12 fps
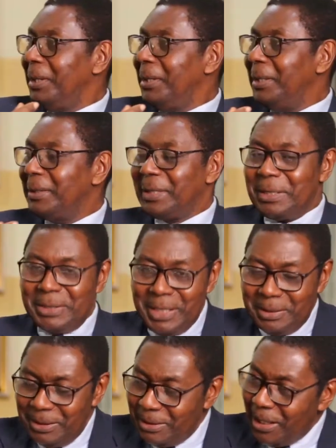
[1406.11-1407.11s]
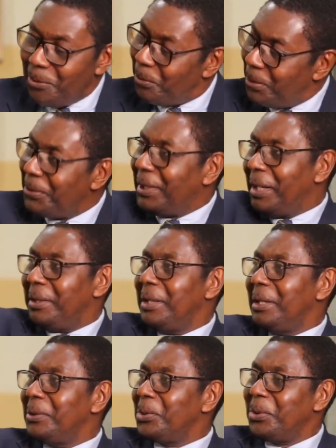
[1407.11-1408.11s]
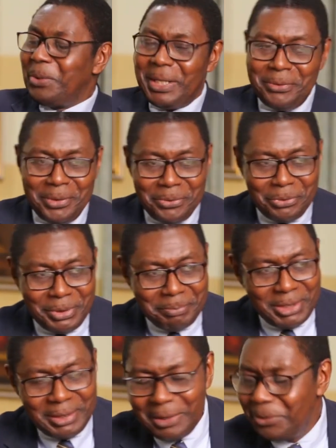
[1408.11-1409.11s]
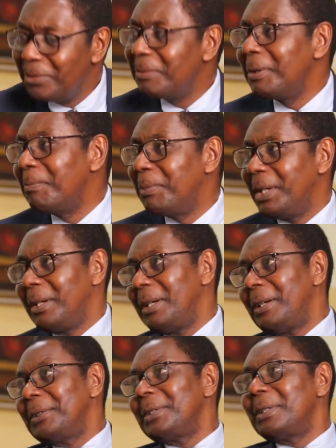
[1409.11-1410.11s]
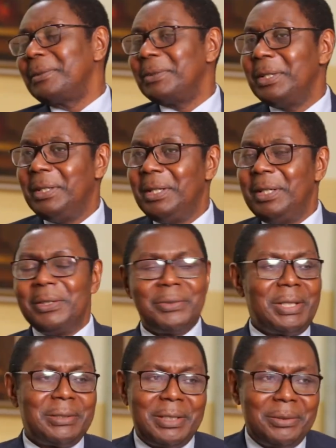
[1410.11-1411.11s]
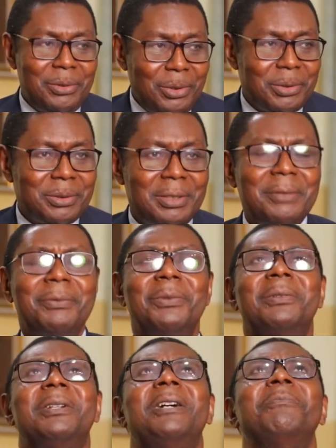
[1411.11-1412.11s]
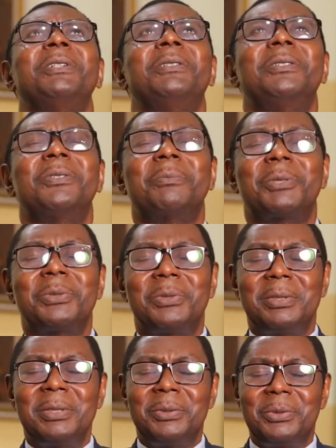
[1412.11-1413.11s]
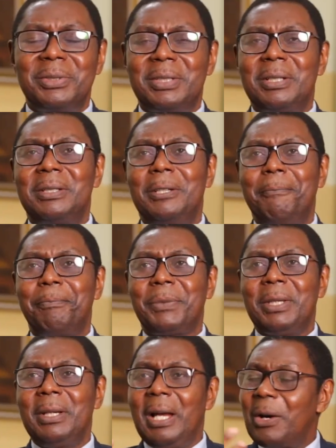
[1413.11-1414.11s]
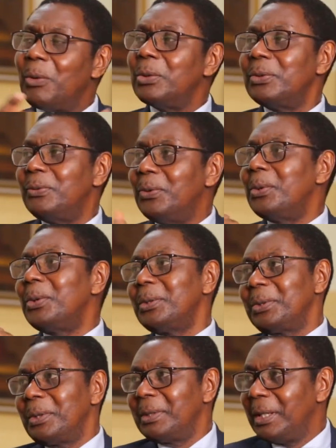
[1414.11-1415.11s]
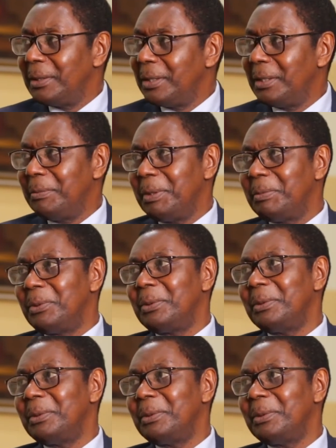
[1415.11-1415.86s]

It's a journey that we'll get there. So why don't we begin to prepare ourselves? So I said, Lord, if you grant me this opportunity to study, I want to focus on elderly people.